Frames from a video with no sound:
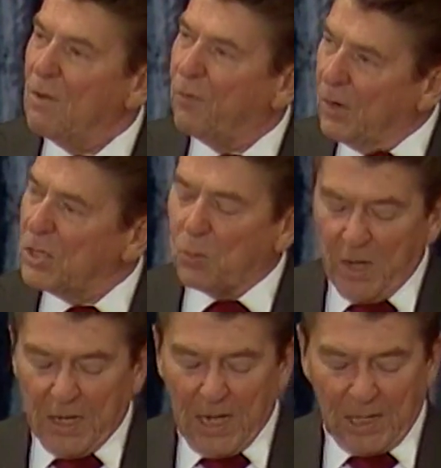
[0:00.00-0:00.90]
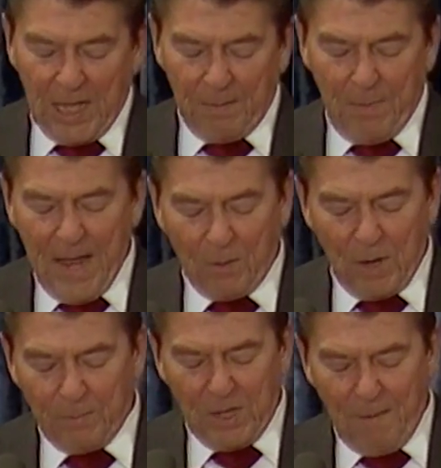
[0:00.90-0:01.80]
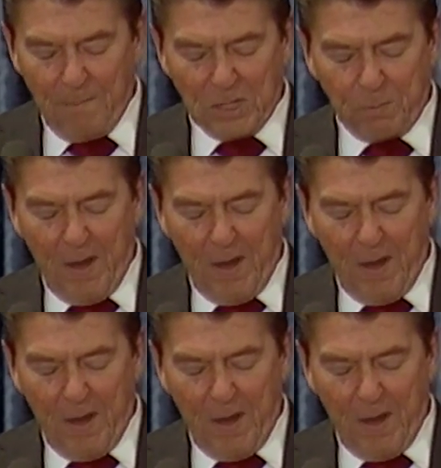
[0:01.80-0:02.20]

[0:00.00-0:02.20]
First, we cut that bankrupt government